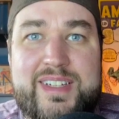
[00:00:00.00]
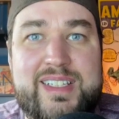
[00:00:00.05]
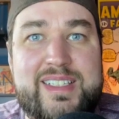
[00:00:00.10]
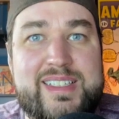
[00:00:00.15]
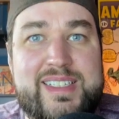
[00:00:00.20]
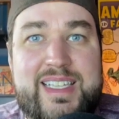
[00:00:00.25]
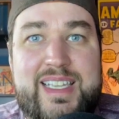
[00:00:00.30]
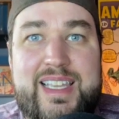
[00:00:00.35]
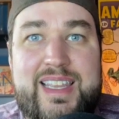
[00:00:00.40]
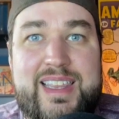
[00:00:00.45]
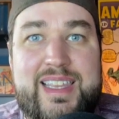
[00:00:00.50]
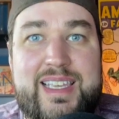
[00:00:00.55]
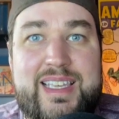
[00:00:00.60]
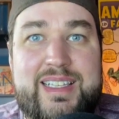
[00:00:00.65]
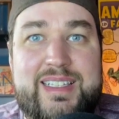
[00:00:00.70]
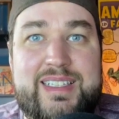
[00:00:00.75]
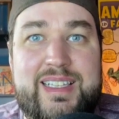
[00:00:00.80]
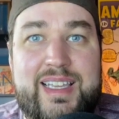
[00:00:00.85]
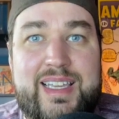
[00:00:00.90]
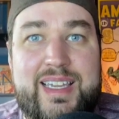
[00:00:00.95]
to see
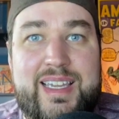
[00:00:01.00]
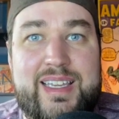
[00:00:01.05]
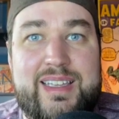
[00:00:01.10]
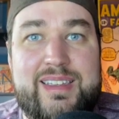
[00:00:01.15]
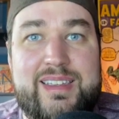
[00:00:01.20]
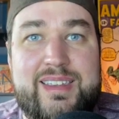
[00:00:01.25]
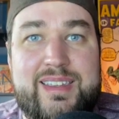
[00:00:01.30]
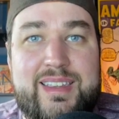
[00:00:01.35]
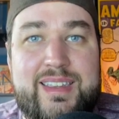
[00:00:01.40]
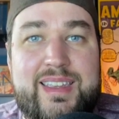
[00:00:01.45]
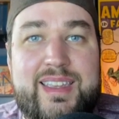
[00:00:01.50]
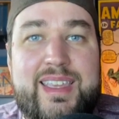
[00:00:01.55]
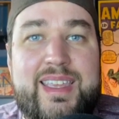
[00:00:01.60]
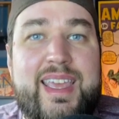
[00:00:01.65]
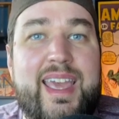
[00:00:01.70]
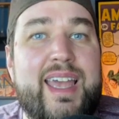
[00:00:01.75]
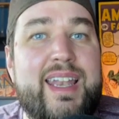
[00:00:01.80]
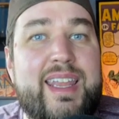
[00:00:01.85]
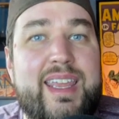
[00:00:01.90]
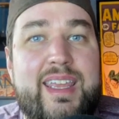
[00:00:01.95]
these lands
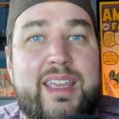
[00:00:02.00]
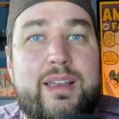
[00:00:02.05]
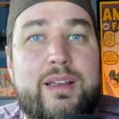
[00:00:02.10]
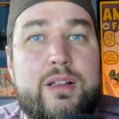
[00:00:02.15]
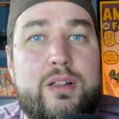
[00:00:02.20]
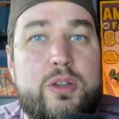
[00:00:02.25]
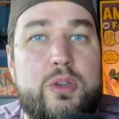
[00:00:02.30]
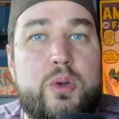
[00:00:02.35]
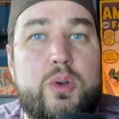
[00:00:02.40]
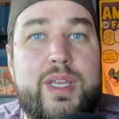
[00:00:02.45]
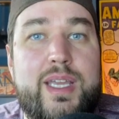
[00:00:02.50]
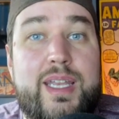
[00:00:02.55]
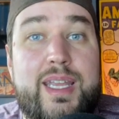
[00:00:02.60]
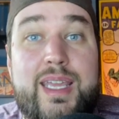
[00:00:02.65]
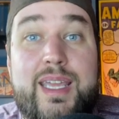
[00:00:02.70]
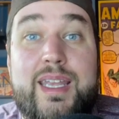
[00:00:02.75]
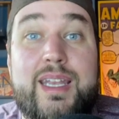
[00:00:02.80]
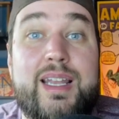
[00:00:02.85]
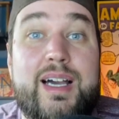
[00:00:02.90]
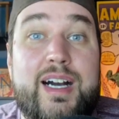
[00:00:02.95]
get included
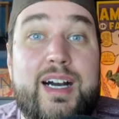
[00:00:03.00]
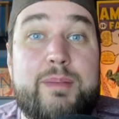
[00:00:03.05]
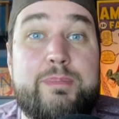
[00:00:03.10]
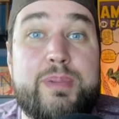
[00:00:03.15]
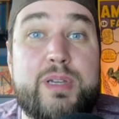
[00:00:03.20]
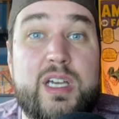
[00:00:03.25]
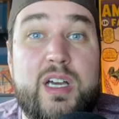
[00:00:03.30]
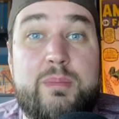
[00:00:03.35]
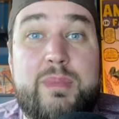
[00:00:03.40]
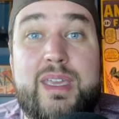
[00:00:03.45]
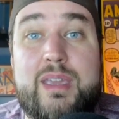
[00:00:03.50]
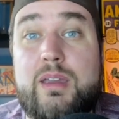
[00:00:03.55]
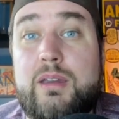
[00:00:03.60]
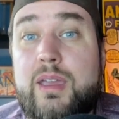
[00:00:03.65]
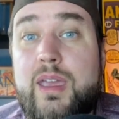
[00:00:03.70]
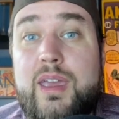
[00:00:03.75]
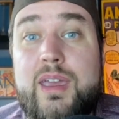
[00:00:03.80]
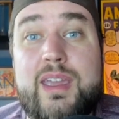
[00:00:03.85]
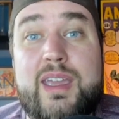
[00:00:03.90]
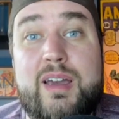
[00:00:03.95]
in upcoming
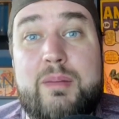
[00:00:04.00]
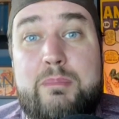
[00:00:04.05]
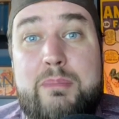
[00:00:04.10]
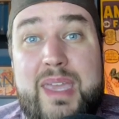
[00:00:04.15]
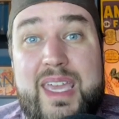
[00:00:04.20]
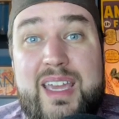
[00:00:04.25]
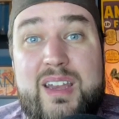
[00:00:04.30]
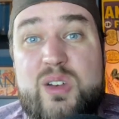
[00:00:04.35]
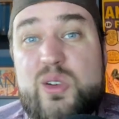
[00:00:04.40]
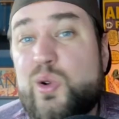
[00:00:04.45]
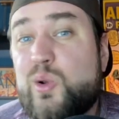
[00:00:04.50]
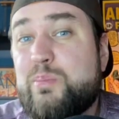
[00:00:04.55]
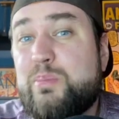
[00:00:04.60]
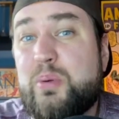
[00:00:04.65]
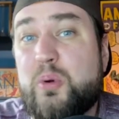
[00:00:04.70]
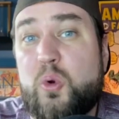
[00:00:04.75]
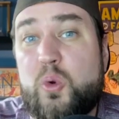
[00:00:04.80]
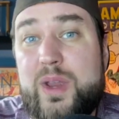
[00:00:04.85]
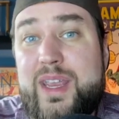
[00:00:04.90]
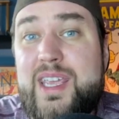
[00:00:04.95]
Commander
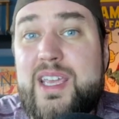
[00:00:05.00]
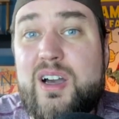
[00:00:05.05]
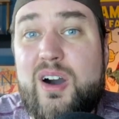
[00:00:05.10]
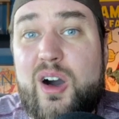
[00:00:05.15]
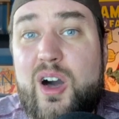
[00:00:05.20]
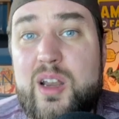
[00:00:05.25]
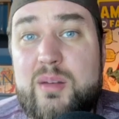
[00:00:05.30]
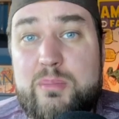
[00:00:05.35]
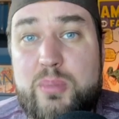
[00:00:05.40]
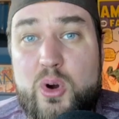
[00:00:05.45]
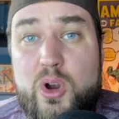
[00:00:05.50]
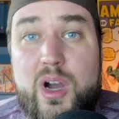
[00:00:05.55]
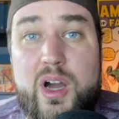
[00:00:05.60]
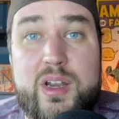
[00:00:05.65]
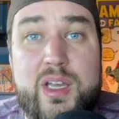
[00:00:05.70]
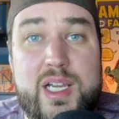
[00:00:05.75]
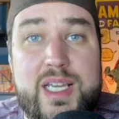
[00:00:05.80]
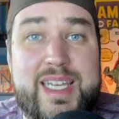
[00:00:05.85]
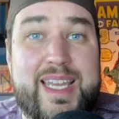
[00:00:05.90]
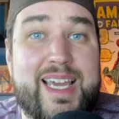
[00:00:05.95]
Precon
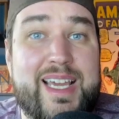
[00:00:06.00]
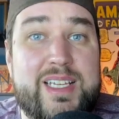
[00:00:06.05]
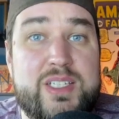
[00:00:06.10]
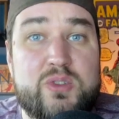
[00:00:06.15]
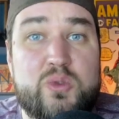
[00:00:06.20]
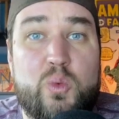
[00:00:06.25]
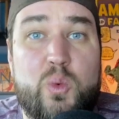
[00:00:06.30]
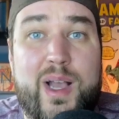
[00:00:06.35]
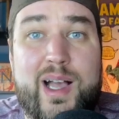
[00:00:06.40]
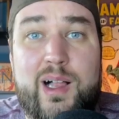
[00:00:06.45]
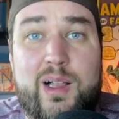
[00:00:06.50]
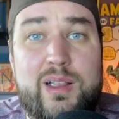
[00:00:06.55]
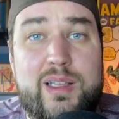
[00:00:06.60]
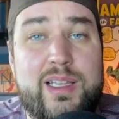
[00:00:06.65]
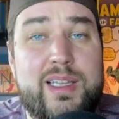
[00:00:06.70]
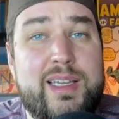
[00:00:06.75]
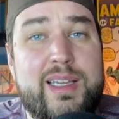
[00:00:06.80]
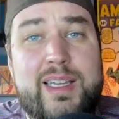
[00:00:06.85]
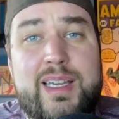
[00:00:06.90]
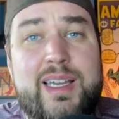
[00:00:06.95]
product as well.
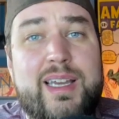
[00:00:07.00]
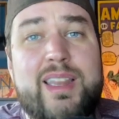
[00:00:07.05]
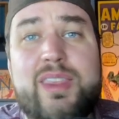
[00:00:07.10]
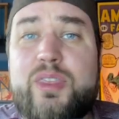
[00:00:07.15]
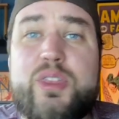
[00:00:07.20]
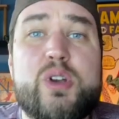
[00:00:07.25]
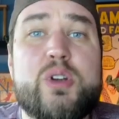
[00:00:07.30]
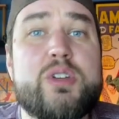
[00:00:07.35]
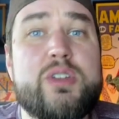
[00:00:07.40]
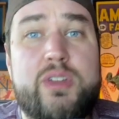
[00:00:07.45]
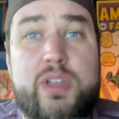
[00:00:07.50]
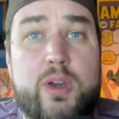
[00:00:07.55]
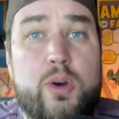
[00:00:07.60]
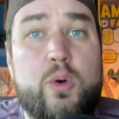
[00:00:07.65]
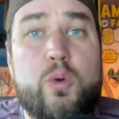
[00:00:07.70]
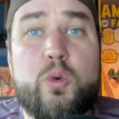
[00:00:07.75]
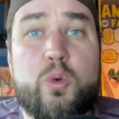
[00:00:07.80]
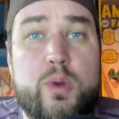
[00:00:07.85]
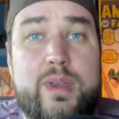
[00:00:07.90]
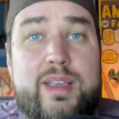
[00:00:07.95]
There's
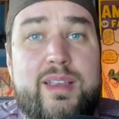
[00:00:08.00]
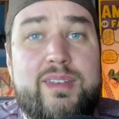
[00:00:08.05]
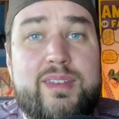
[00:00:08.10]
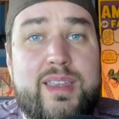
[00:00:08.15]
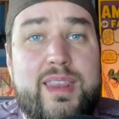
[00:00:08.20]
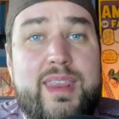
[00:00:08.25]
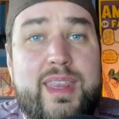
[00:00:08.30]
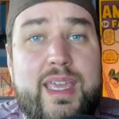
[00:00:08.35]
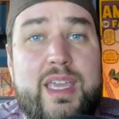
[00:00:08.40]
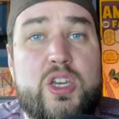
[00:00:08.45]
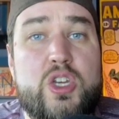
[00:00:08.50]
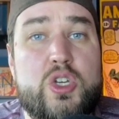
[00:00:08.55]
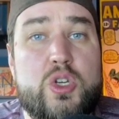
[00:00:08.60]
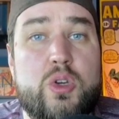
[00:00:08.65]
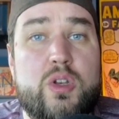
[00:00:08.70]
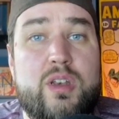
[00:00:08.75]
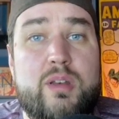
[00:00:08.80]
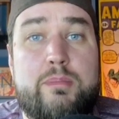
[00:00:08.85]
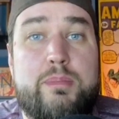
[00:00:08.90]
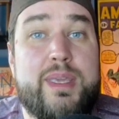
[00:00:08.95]
no reason they
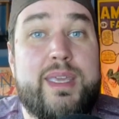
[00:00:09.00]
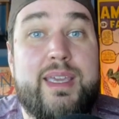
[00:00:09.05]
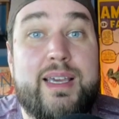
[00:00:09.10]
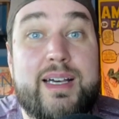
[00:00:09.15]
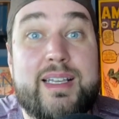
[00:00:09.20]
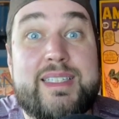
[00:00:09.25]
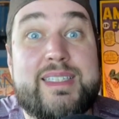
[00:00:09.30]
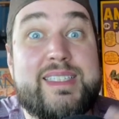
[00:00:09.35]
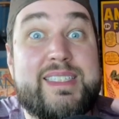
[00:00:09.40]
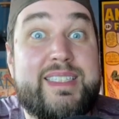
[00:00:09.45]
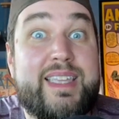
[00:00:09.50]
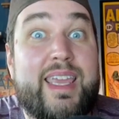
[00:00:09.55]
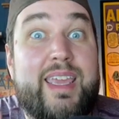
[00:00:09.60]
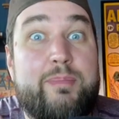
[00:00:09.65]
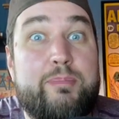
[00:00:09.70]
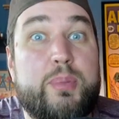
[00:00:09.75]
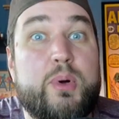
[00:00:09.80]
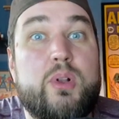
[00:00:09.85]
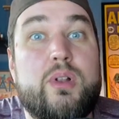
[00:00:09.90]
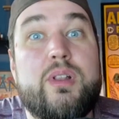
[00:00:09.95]
shouldn't be a
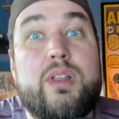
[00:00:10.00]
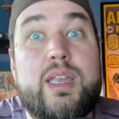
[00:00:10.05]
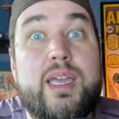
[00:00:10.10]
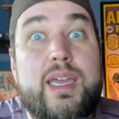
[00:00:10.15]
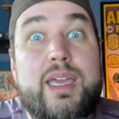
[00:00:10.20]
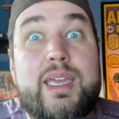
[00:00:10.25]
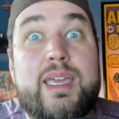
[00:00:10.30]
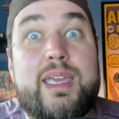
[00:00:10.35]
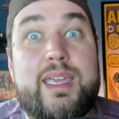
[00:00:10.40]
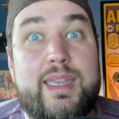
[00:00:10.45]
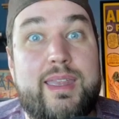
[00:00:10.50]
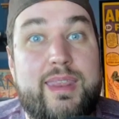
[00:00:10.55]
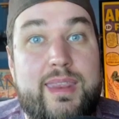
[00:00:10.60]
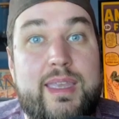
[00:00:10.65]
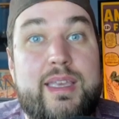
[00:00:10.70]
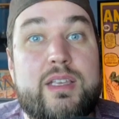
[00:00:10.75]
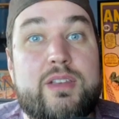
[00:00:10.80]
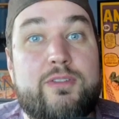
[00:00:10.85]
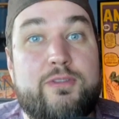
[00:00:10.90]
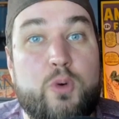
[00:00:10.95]
staple in
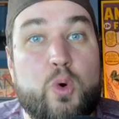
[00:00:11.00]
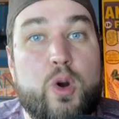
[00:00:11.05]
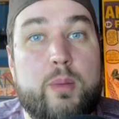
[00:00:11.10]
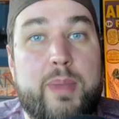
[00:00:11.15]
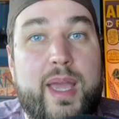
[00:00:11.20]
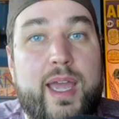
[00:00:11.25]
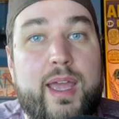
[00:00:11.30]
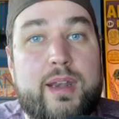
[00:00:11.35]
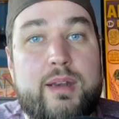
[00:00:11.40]
this format.